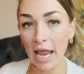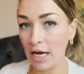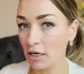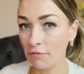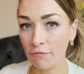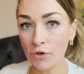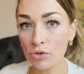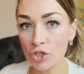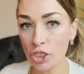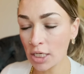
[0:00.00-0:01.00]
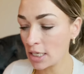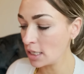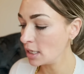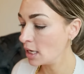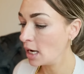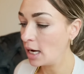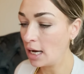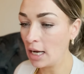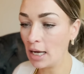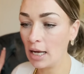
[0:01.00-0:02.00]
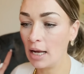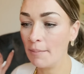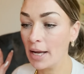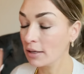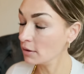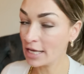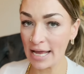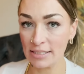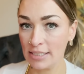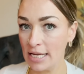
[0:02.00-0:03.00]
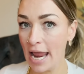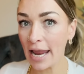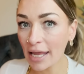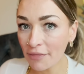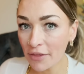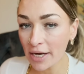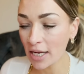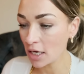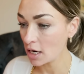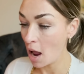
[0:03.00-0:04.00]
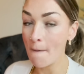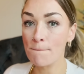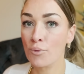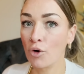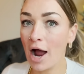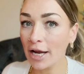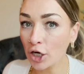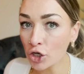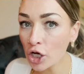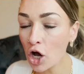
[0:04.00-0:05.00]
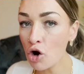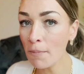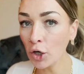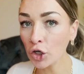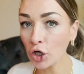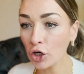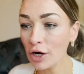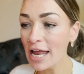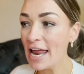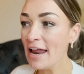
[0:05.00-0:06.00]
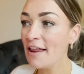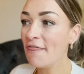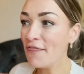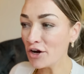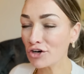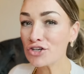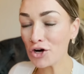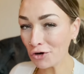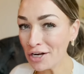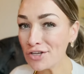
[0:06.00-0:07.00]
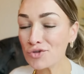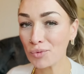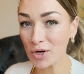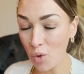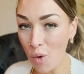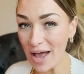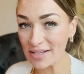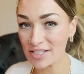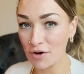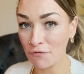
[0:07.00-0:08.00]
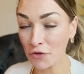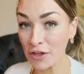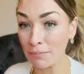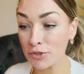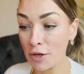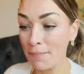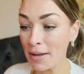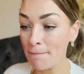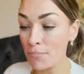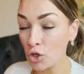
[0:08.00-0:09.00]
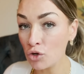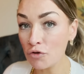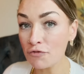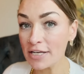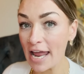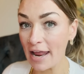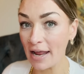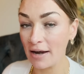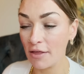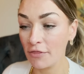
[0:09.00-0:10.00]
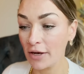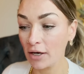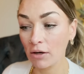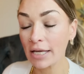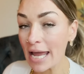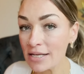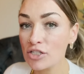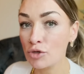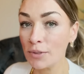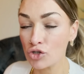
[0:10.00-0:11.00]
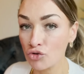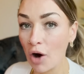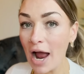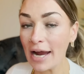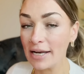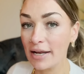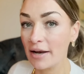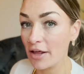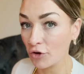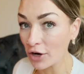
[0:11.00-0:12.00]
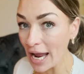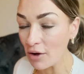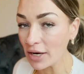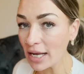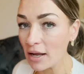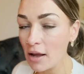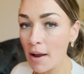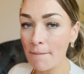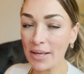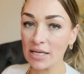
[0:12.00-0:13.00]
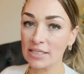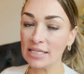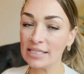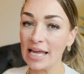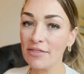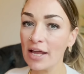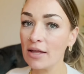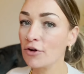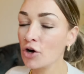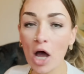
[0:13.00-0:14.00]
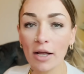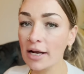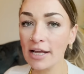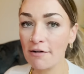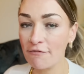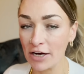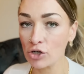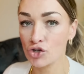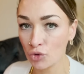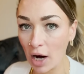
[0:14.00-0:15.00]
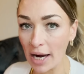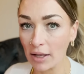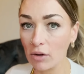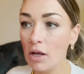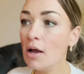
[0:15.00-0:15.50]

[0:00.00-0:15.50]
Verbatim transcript: Aiden Fucci, um, Casey Anthony, Brian Kohberger, their attorneys request for them to be moved and their case to be tried in another county because they say they, they're not going to get a fair trial